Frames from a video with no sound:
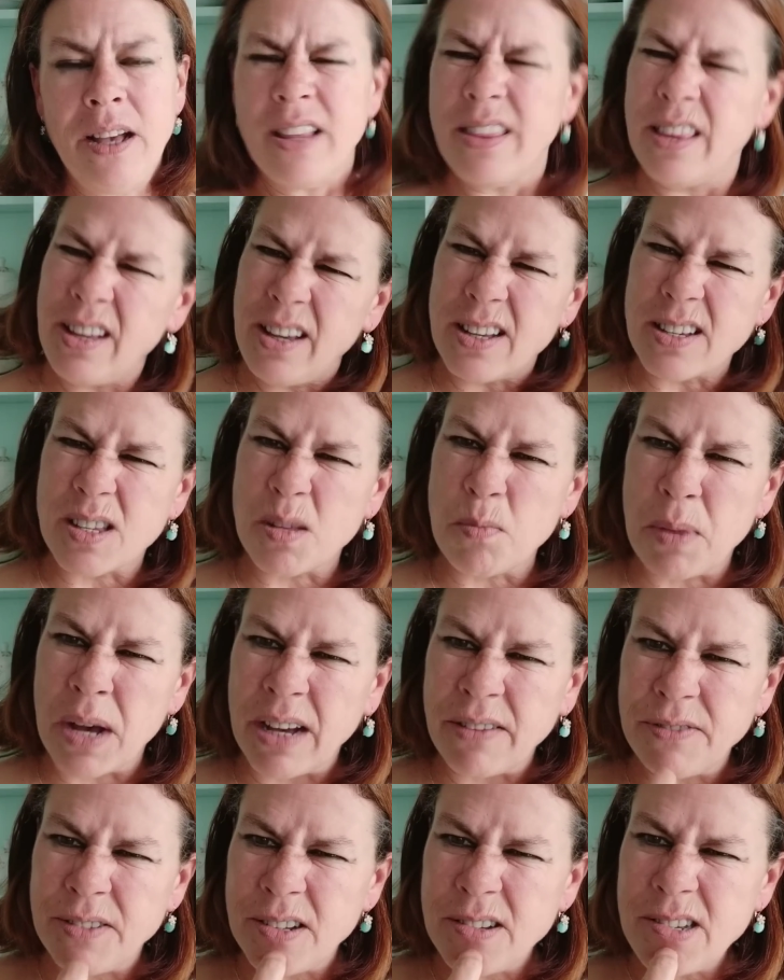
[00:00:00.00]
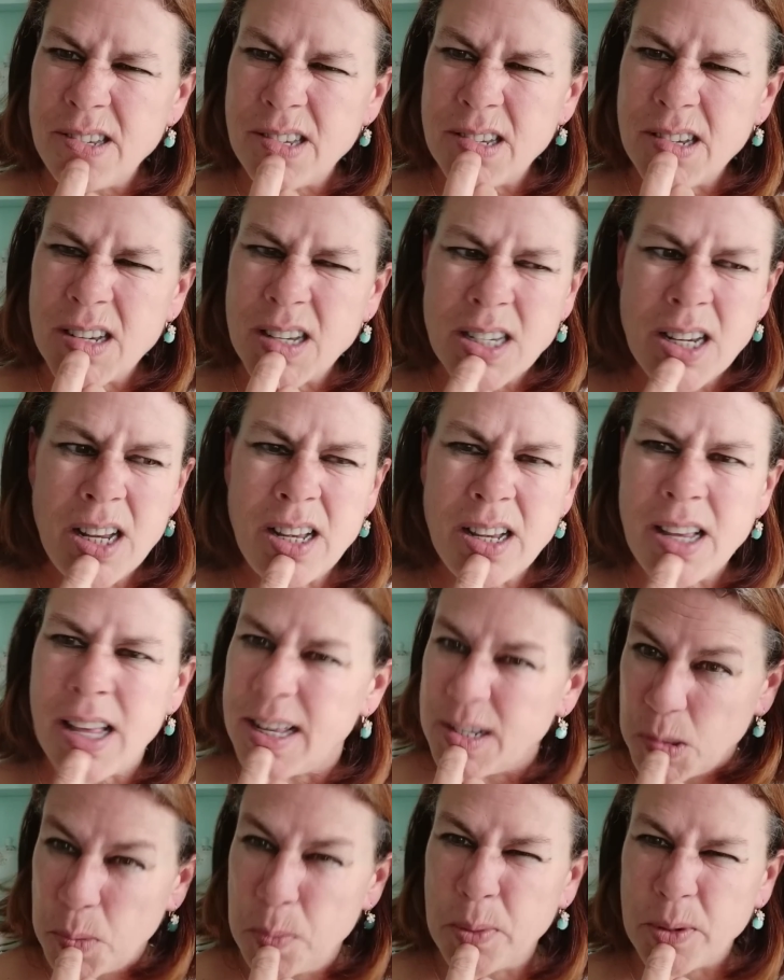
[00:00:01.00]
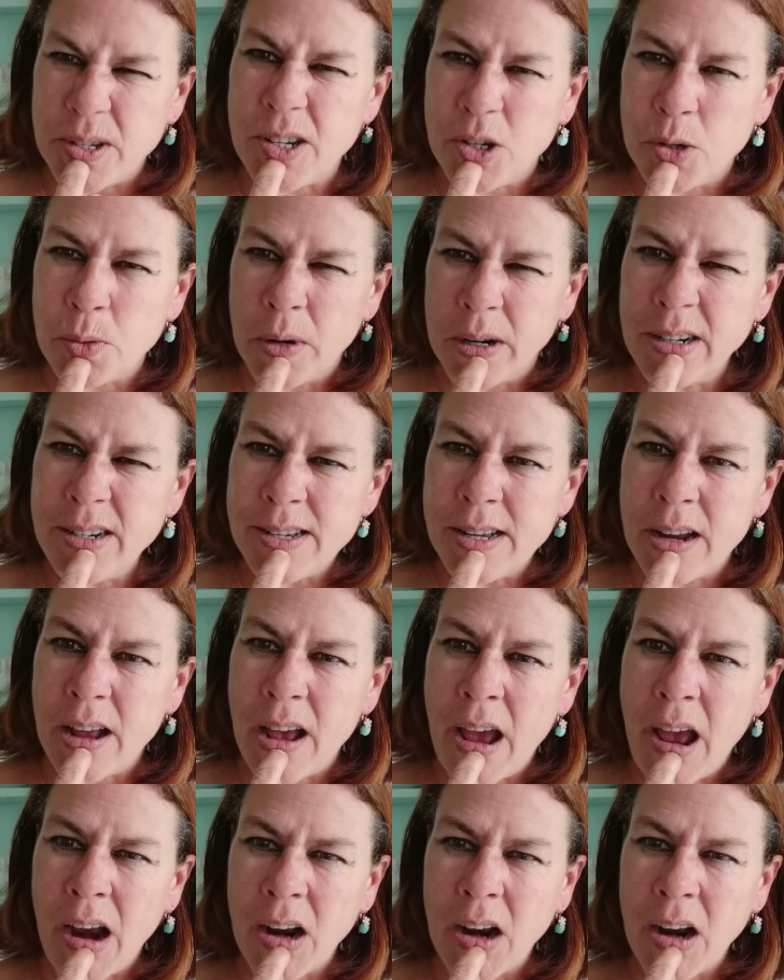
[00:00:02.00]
I think it's the BAFTAs, is it? Yeah, that's a British one, isn't it?